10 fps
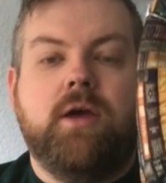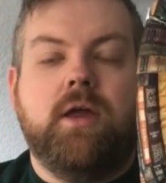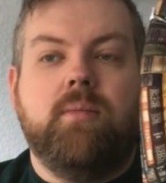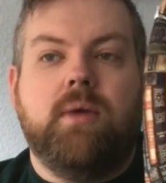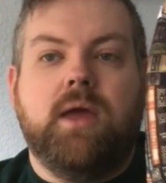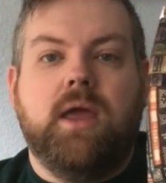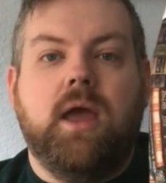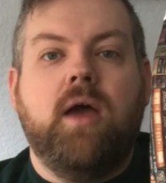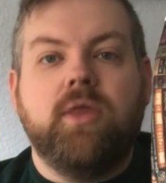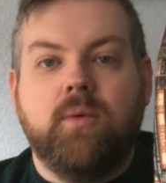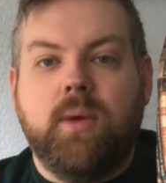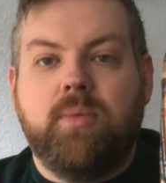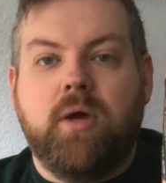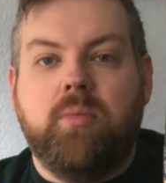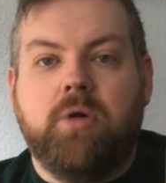on my other
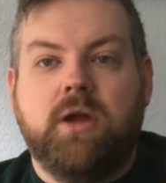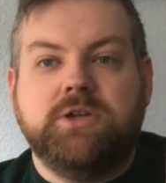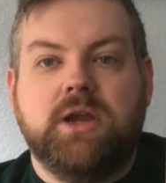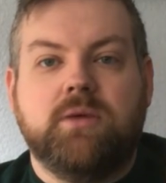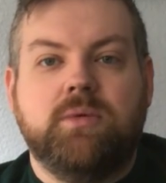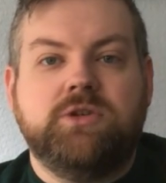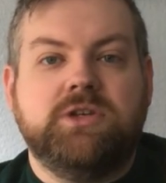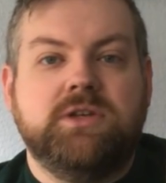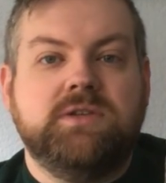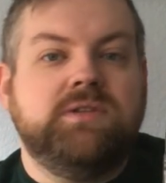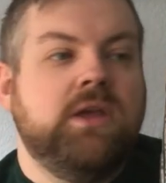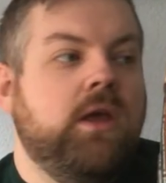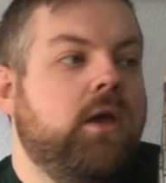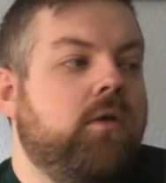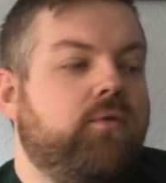WhipGo project, which is
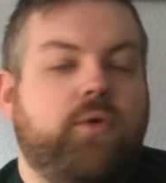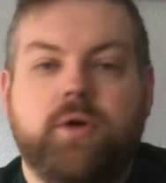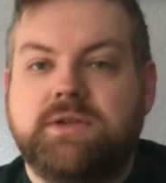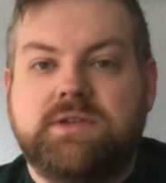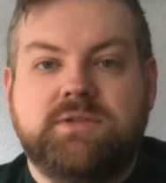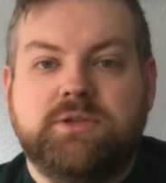Forests of